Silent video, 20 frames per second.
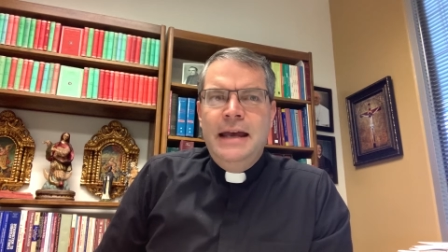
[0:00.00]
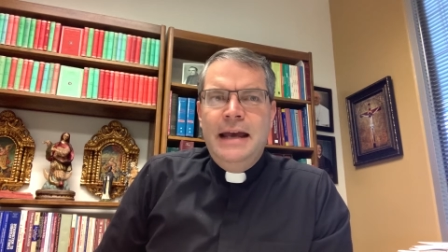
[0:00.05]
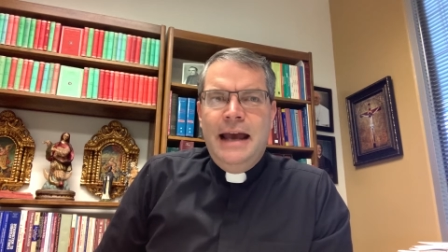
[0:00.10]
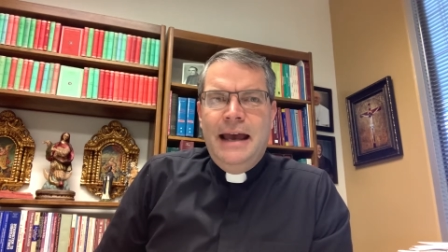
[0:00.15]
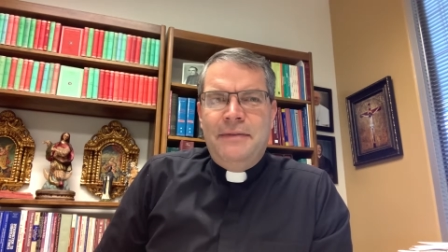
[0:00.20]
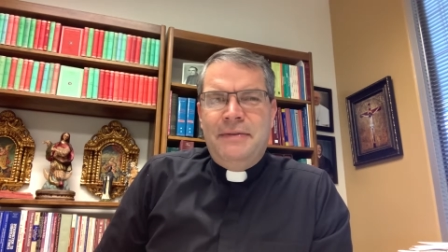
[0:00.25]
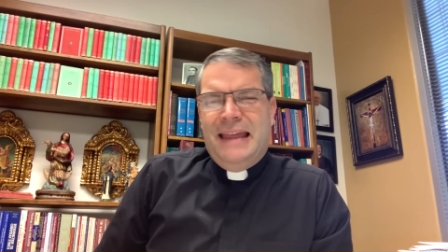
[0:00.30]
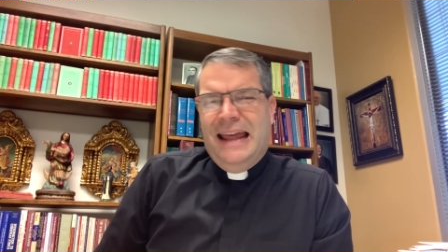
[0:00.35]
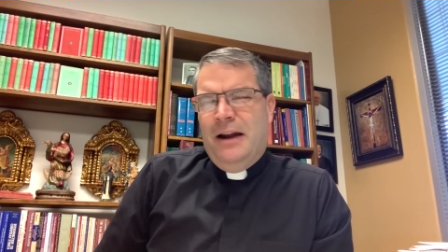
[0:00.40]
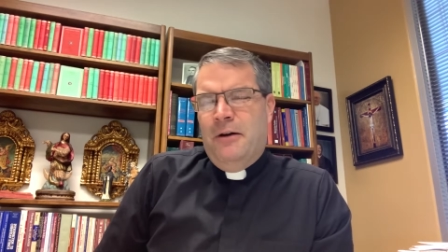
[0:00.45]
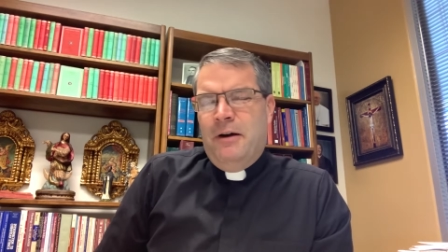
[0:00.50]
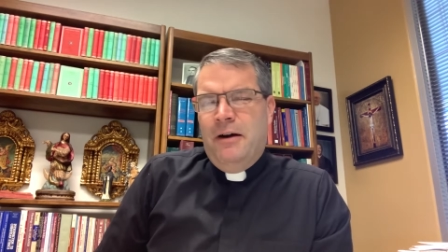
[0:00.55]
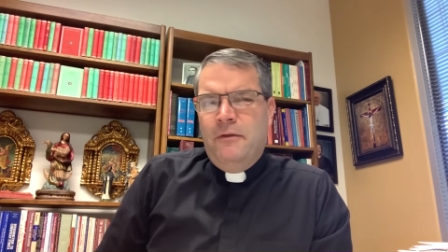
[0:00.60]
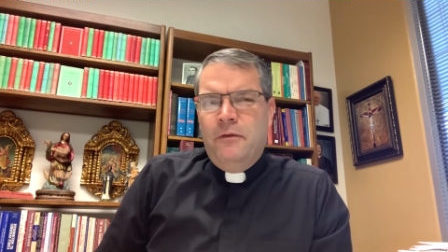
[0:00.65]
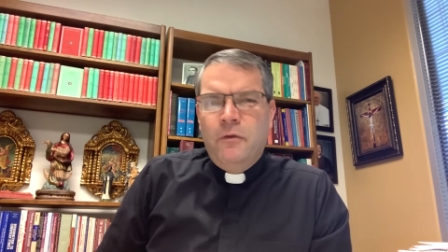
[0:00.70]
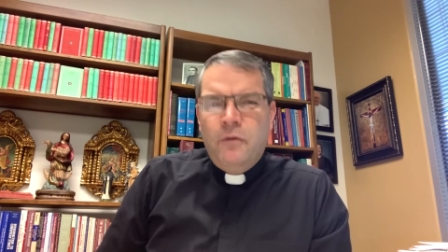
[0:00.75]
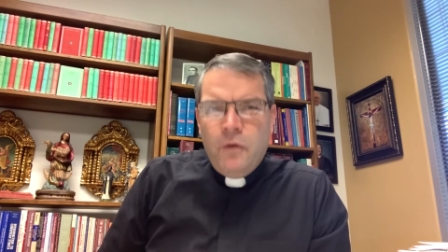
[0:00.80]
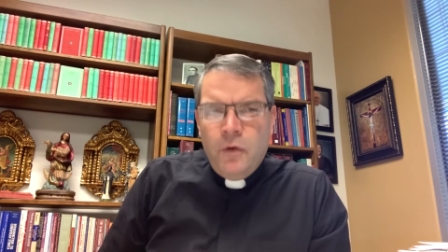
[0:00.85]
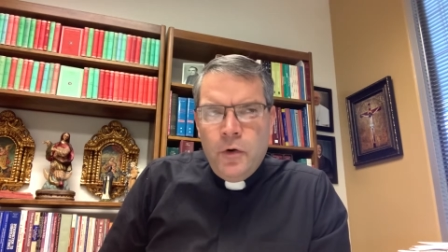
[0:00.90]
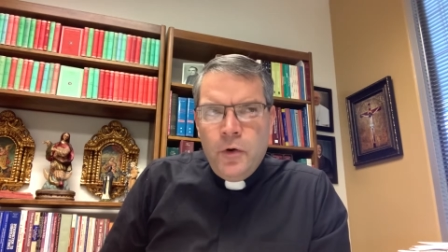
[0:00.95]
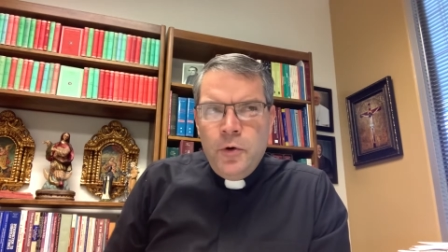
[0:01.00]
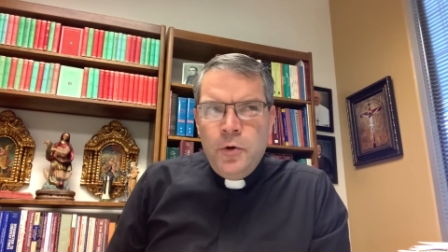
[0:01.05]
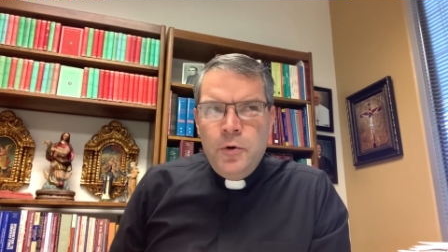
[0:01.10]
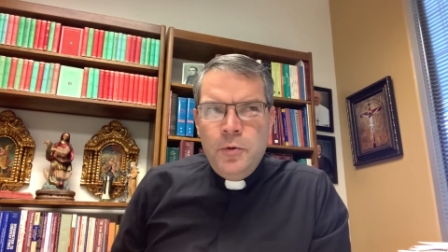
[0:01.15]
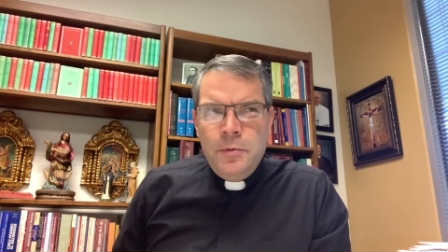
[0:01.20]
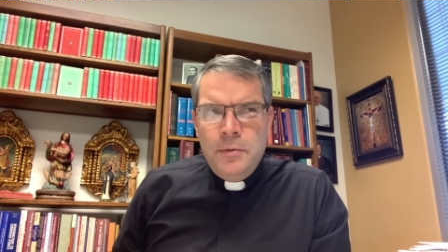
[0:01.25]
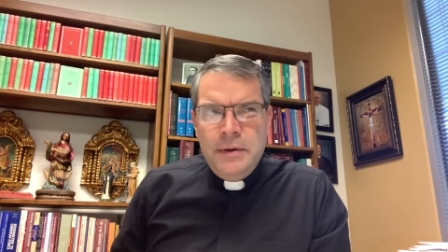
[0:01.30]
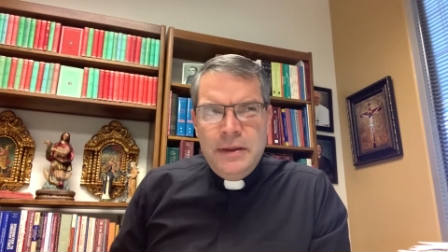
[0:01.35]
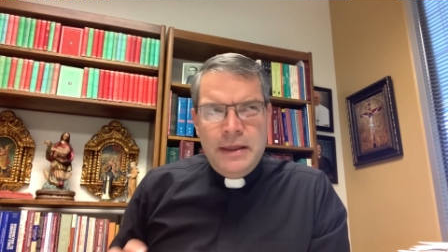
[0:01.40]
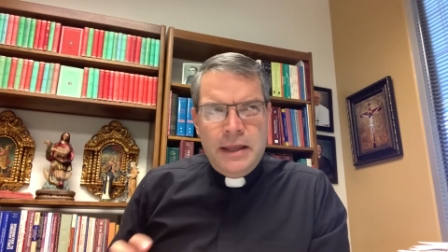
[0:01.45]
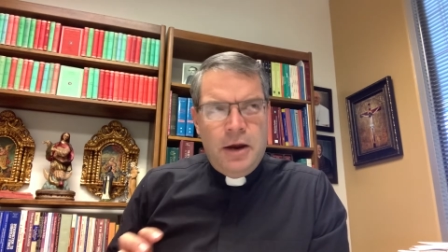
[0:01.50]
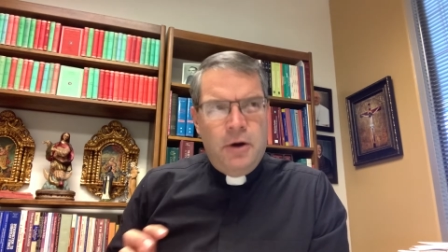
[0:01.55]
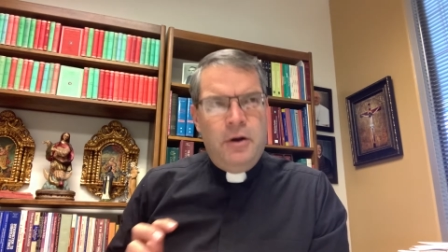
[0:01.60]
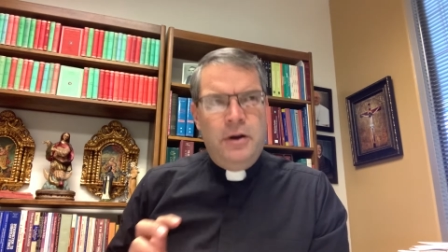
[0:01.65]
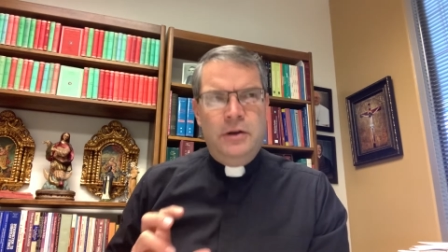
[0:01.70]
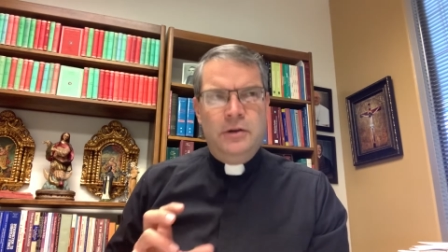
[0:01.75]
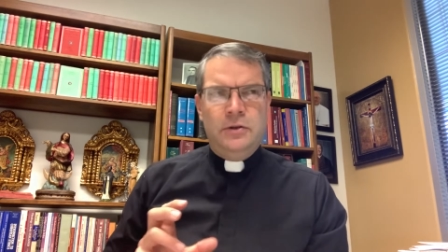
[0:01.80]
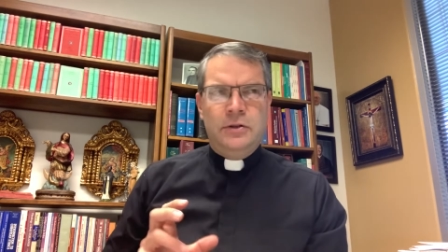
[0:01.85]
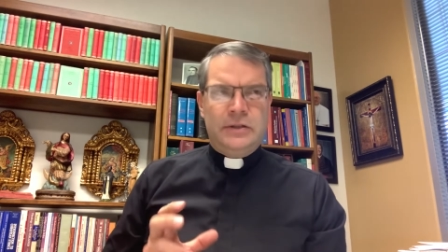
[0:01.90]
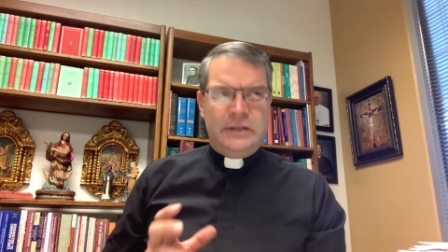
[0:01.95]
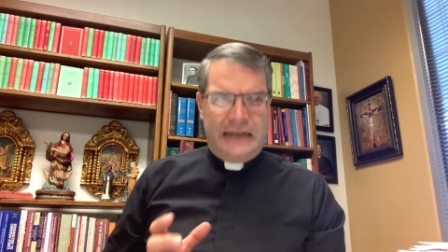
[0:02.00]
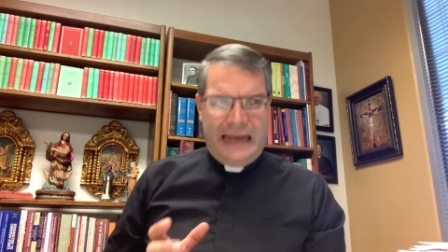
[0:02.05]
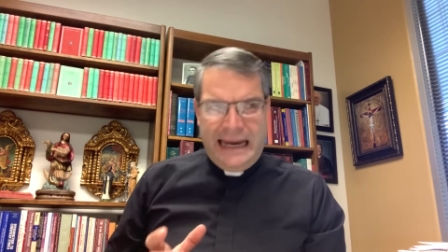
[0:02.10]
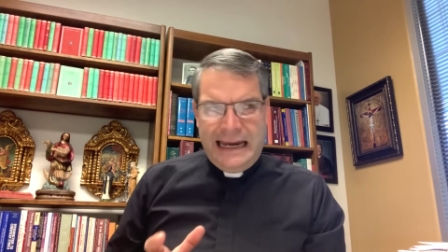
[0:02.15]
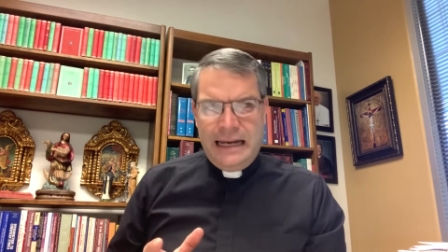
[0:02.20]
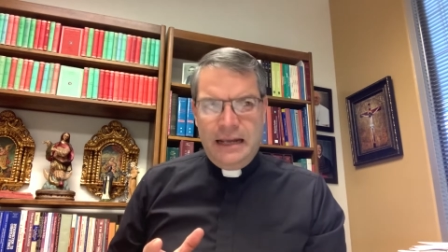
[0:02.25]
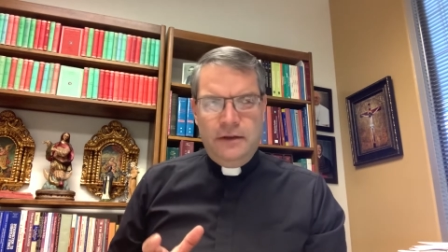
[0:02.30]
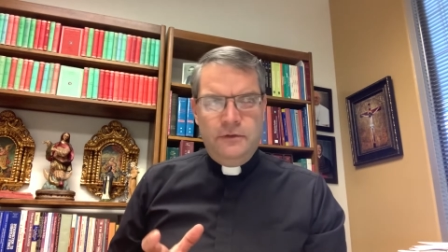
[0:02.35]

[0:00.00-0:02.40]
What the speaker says: and they don't have room in their understanding